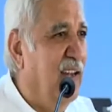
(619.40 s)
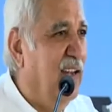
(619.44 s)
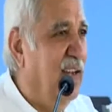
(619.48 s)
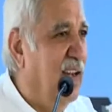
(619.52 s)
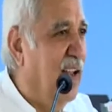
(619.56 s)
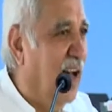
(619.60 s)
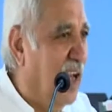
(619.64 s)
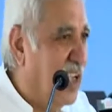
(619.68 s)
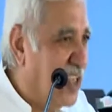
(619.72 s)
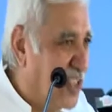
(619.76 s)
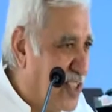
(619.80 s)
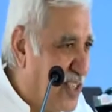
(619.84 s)

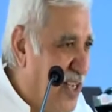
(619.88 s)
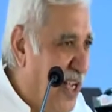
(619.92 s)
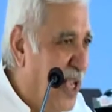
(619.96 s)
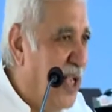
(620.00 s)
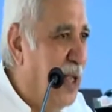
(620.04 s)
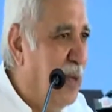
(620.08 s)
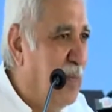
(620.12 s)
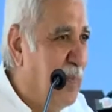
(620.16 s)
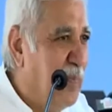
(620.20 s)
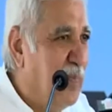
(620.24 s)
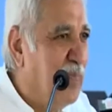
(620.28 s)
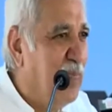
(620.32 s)
last
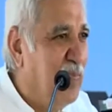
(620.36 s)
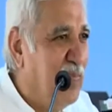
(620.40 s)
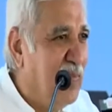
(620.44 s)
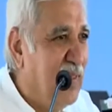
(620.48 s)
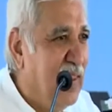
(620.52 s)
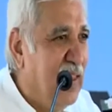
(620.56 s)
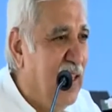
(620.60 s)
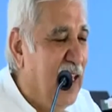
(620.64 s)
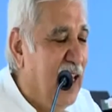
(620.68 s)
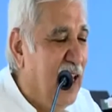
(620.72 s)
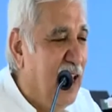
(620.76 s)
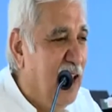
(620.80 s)
time.
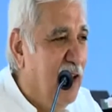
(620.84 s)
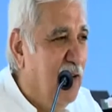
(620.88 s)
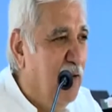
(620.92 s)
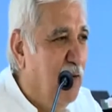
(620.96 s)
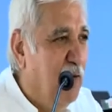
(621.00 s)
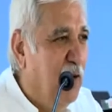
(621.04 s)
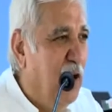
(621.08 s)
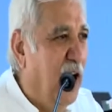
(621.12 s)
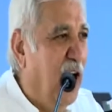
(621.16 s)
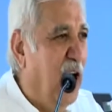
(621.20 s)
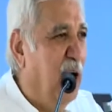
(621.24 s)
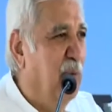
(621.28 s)

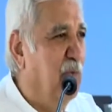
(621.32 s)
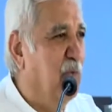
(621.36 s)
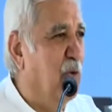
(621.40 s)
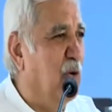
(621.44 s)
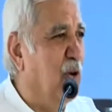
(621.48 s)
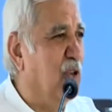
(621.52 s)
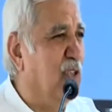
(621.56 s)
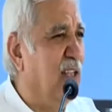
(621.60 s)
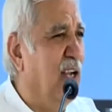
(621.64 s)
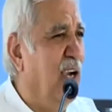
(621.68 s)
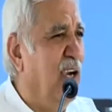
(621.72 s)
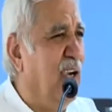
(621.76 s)
We had
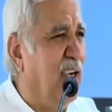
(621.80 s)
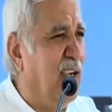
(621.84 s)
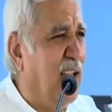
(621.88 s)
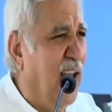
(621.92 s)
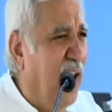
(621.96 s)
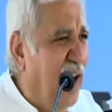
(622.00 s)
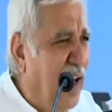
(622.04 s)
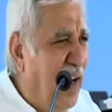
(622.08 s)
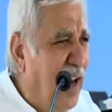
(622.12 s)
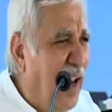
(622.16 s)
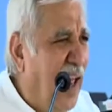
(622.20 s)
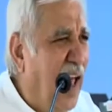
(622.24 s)
more than
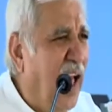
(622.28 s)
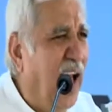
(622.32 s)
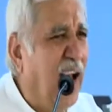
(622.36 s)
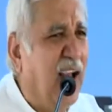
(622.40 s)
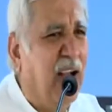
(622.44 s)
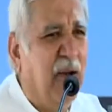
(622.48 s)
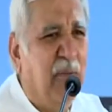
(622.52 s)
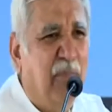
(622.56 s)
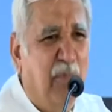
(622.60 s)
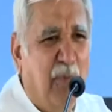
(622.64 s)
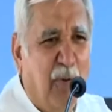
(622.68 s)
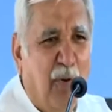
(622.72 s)
10
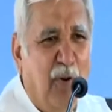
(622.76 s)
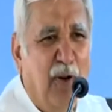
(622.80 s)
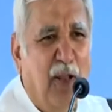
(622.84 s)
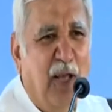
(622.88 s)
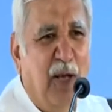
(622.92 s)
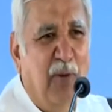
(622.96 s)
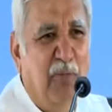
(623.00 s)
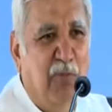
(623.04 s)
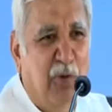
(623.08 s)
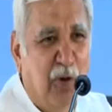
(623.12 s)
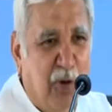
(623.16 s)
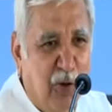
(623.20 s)
lakh
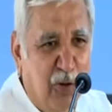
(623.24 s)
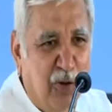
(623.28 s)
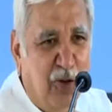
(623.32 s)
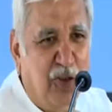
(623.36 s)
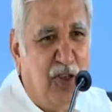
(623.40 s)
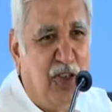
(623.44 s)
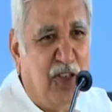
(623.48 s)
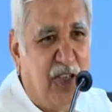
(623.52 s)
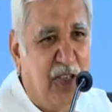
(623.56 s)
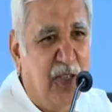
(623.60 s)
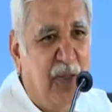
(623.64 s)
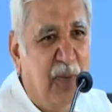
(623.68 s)
polling
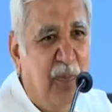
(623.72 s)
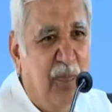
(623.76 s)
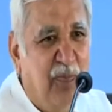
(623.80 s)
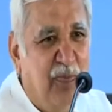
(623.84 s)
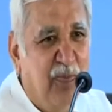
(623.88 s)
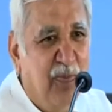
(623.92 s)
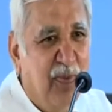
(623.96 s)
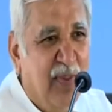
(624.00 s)
booths.